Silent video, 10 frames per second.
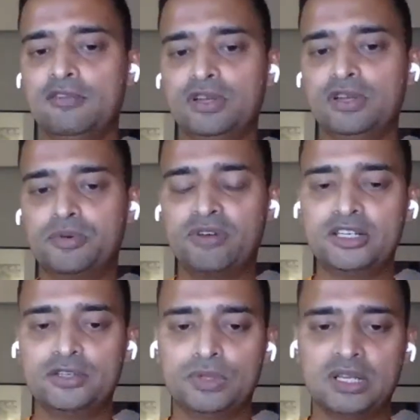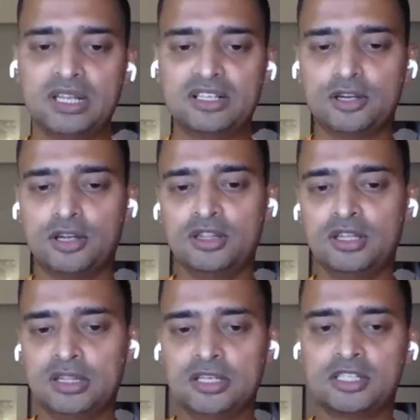We'll provide you with the links
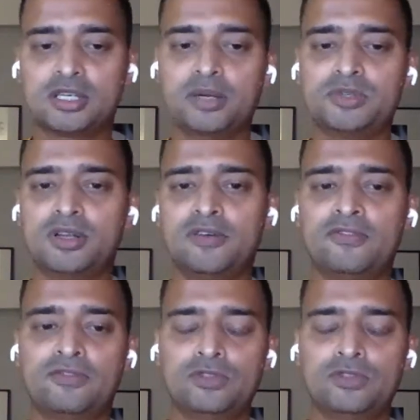in the description of